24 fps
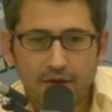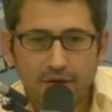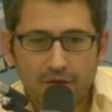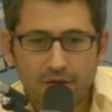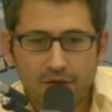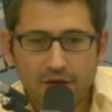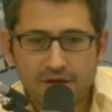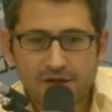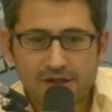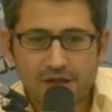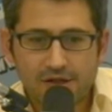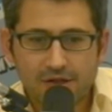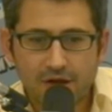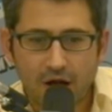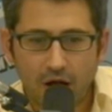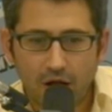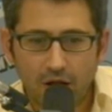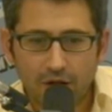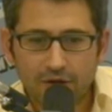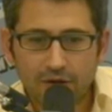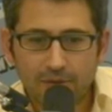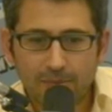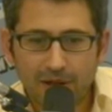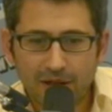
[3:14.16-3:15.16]
This is
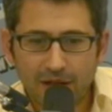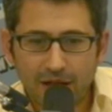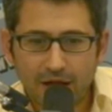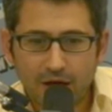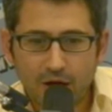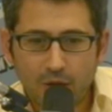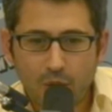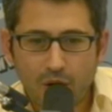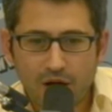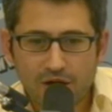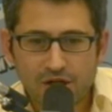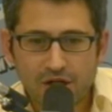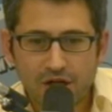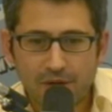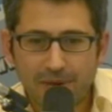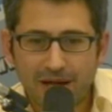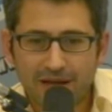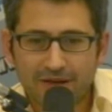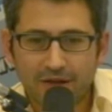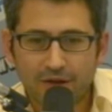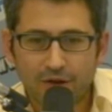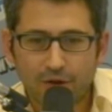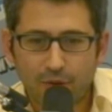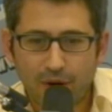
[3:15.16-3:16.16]
ultimately a question
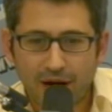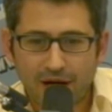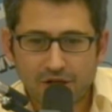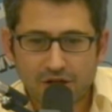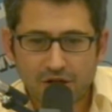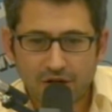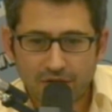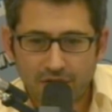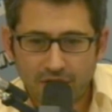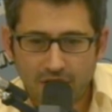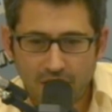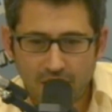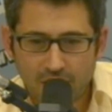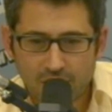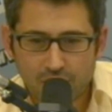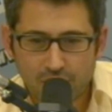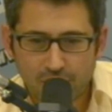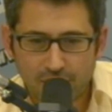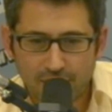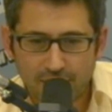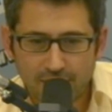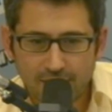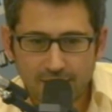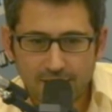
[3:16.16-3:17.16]
about the direction of the
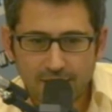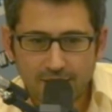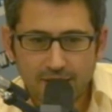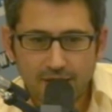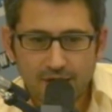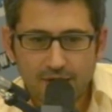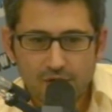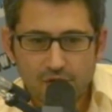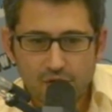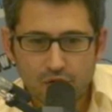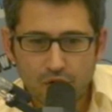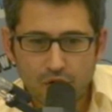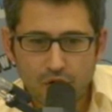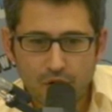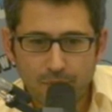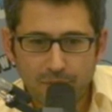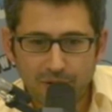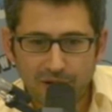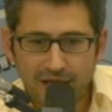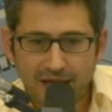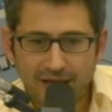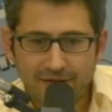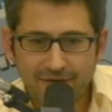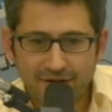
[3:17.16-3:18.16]
country. Do you
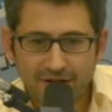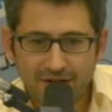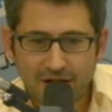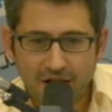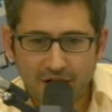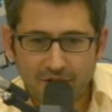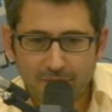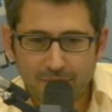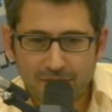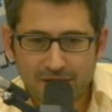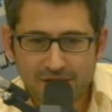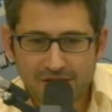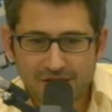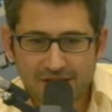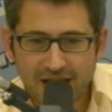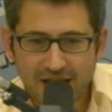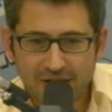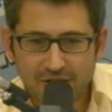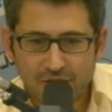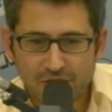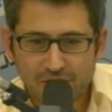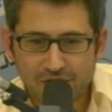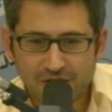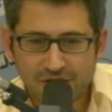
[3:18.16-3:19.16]
believe in
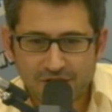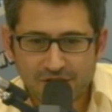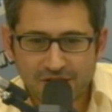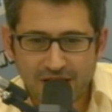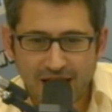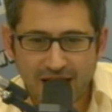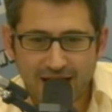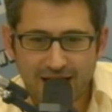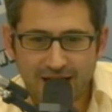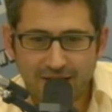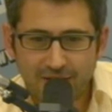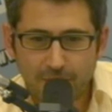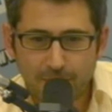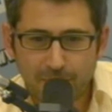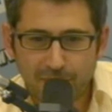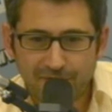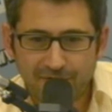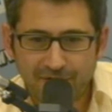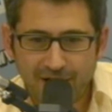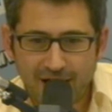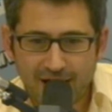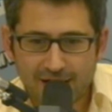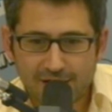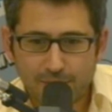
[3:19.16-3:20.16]
government-centered society that
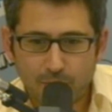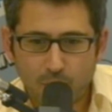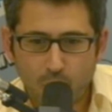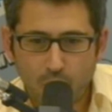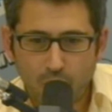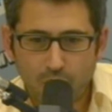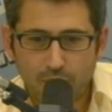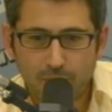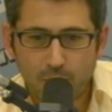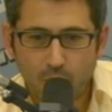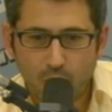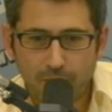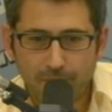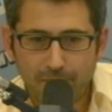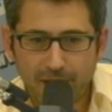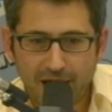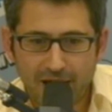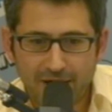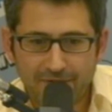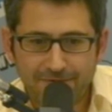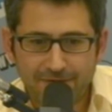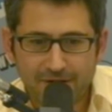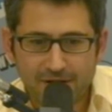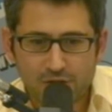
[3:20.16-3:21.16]
provides more and more
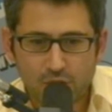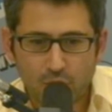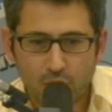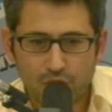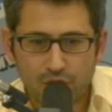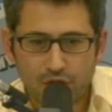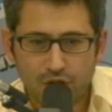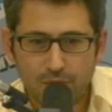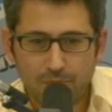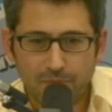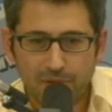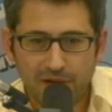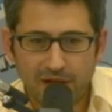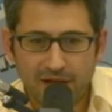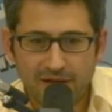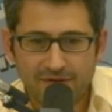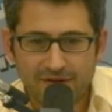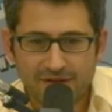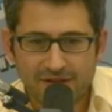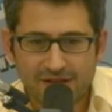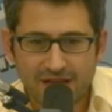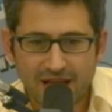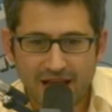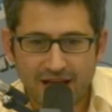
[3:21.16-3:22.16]
benefits, or do you
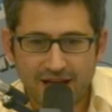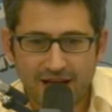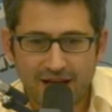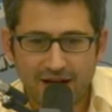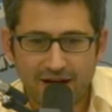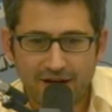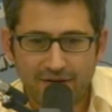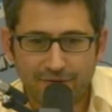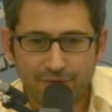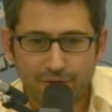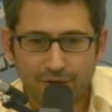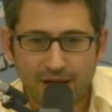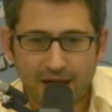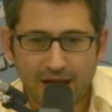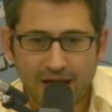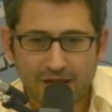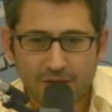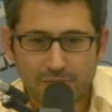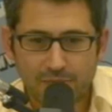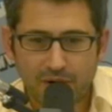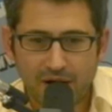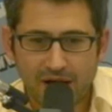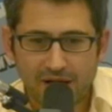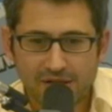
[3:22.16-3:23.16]
believe instead in a free
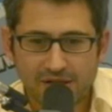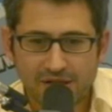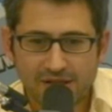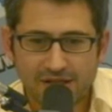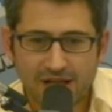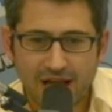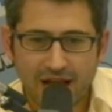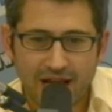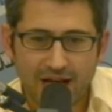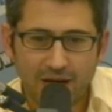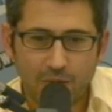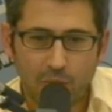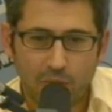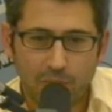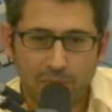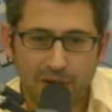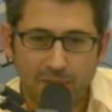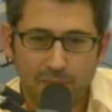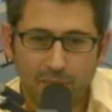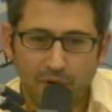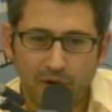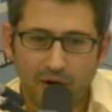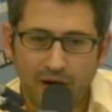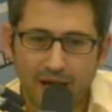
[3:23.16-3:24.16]
enterprise society where
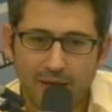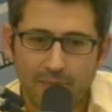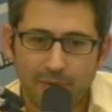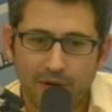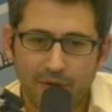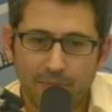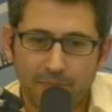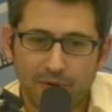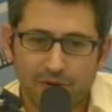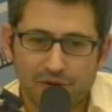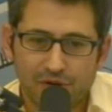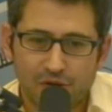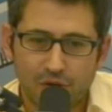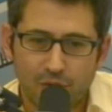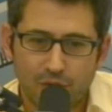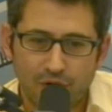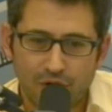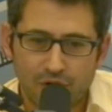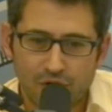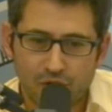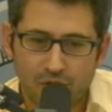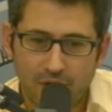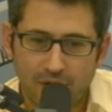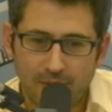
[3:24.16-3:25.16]
people are able to pursue
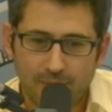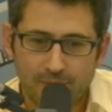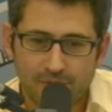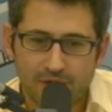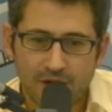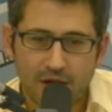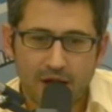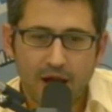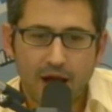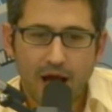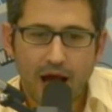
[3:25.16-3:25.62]
their dreams?